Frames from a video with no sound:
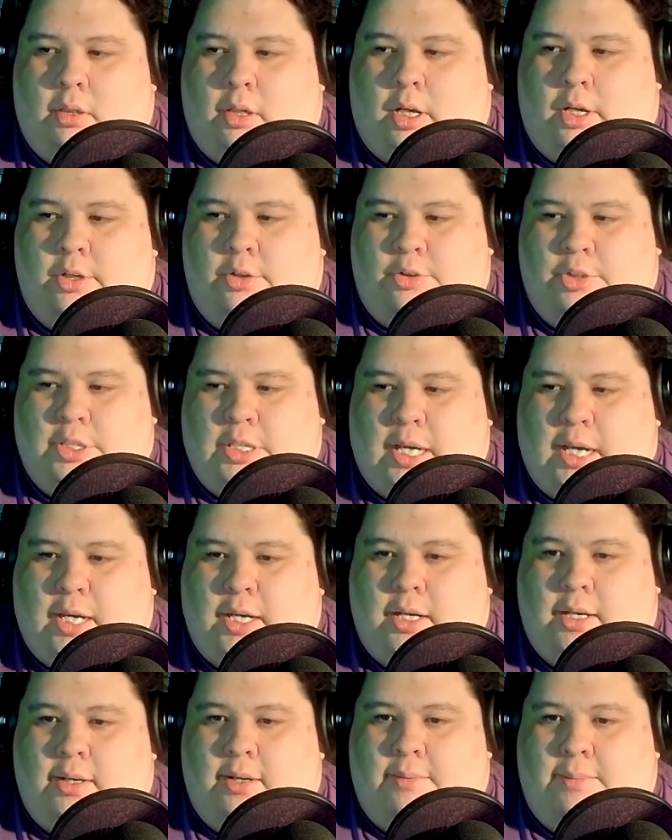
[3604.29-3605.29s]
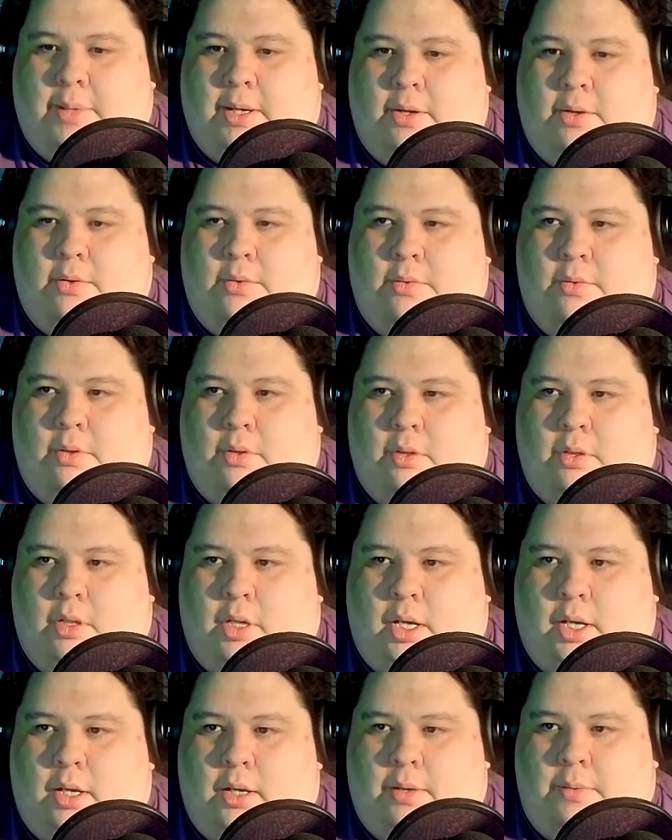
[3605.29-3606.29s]
understanding about
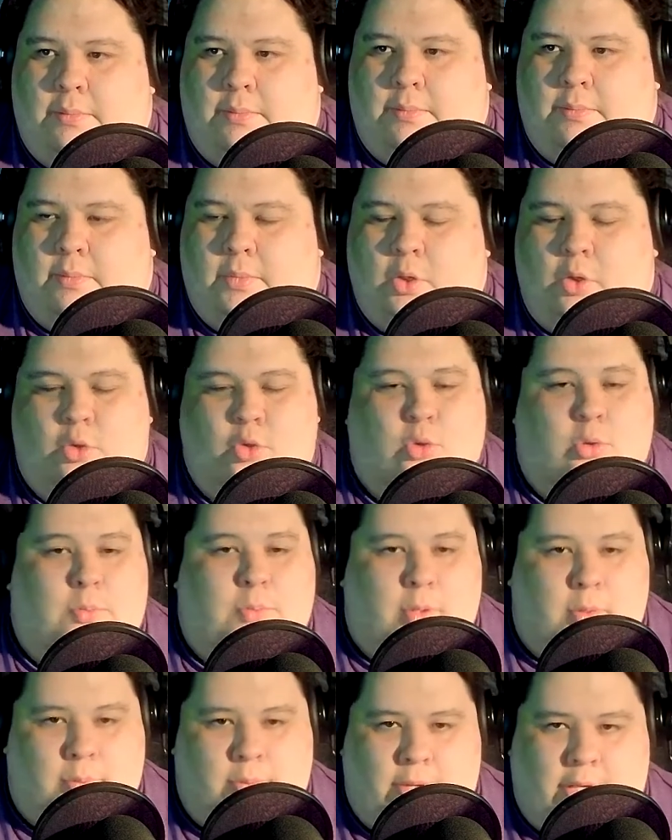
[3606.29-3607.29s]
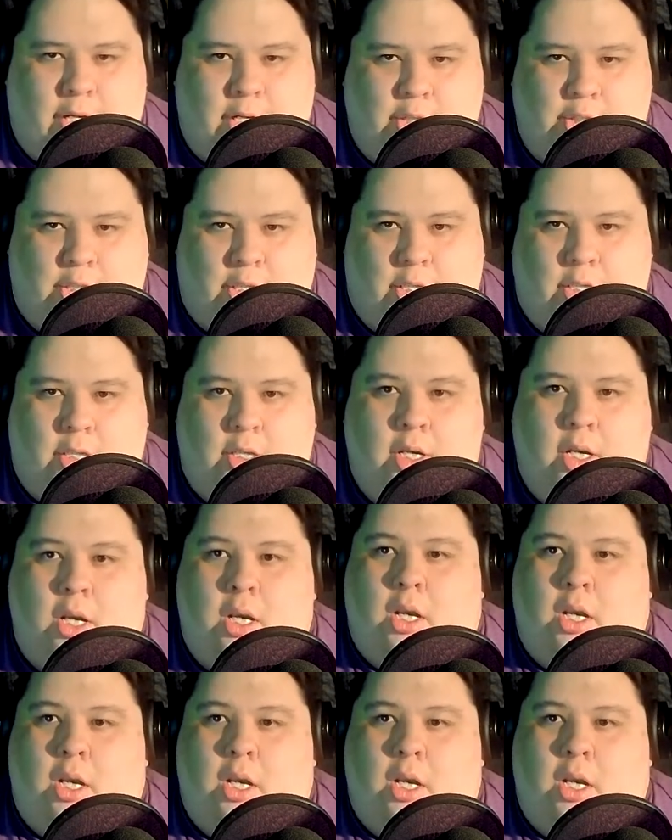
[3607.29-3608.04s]
um, cultural appropriation,